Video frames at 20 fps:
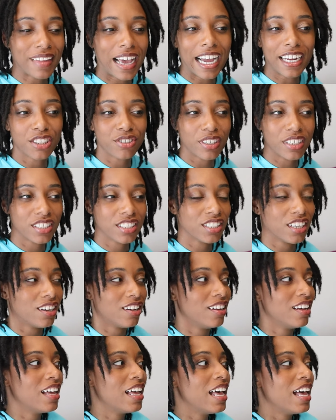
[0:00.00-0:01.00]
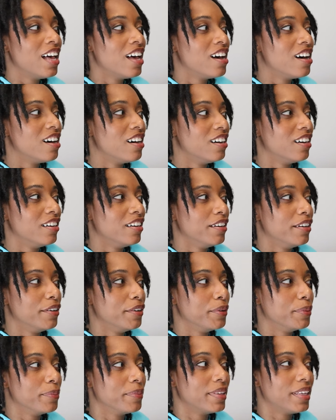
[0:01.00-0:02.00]
I trust y'all.
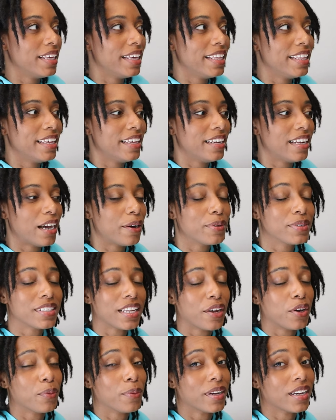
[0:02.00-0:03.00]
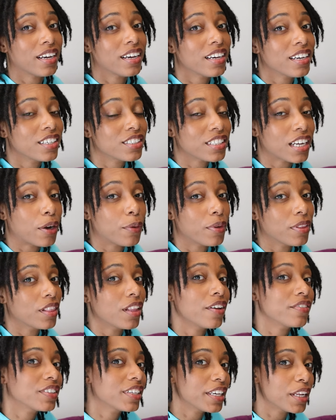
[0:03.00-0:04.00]
And I was like, oh my gosh, like, I would
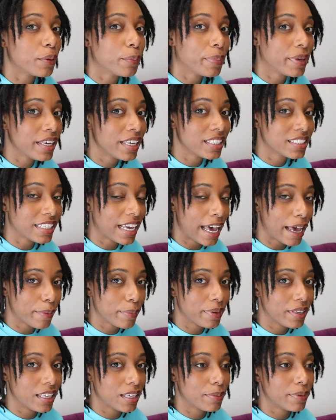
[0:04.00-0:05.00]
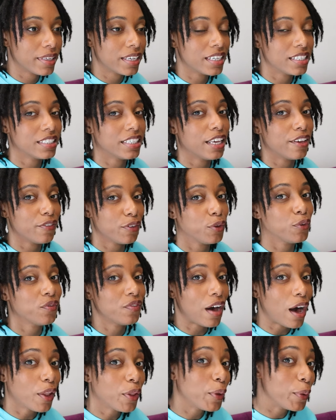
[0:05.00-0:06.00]
love to get a pink tabby because if you
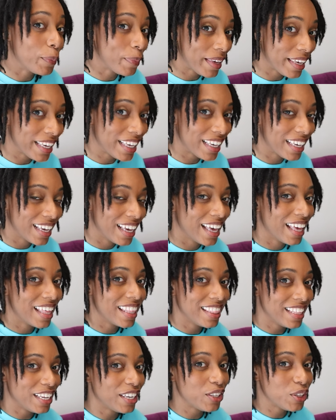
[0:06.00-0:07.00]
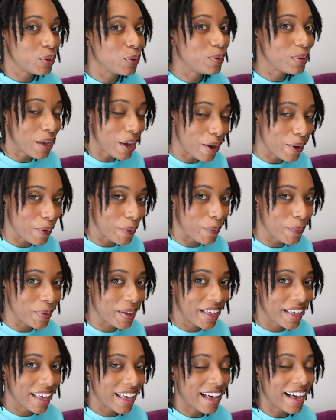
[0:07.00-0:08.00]
follow me, then you
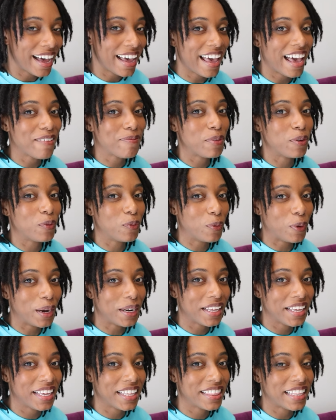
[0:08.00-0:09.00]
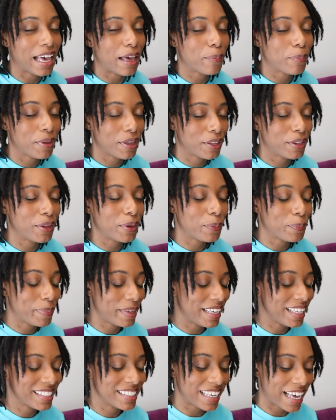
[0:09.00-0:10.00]
know. I have been wanting that pillow
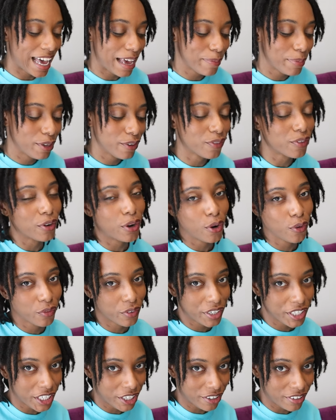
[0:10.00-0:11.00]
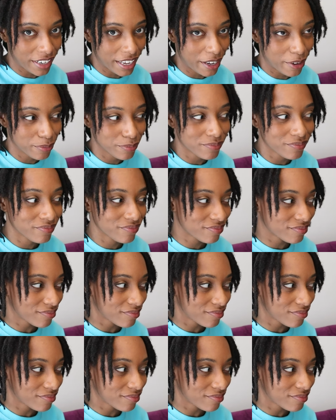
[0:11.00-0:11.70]
pink tabby for over a year now.